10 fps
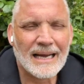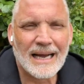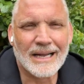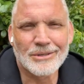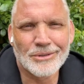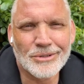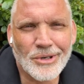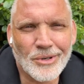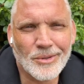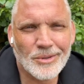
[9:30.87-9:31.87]
I don't
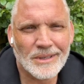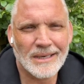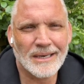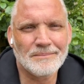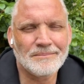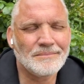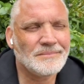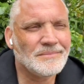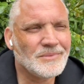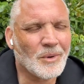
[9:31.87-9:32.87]
know. Um,
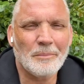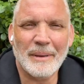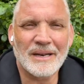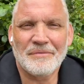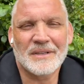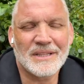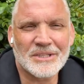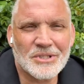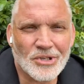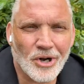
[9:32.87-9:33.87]
what benefit
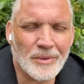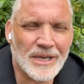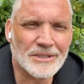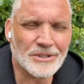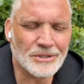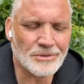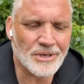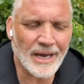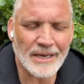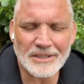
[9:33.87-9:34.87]
this story is to you
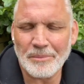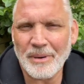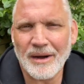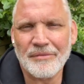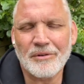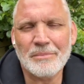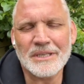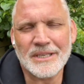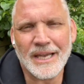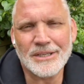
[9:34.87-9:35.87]
guys, apart from me
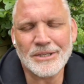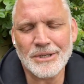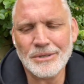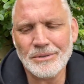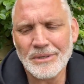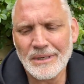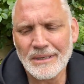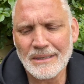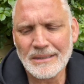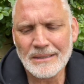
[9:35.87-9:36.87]
saying to you,
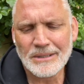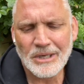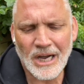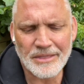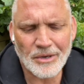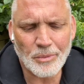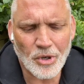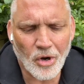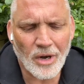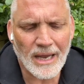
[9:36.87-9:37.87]
I think we
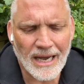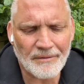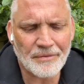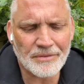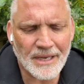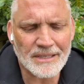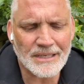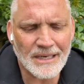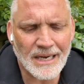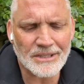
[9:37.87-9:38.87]
all have things
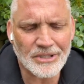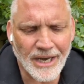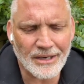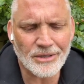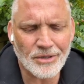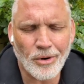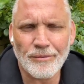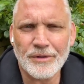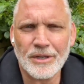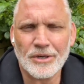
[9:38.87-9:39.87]
in our childhood,
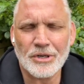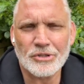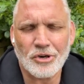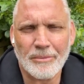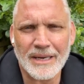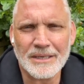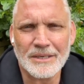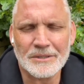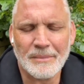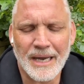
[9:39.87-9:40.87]
hopefully not as traumatic
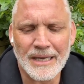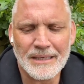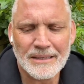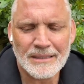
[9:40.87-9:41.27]
as mine,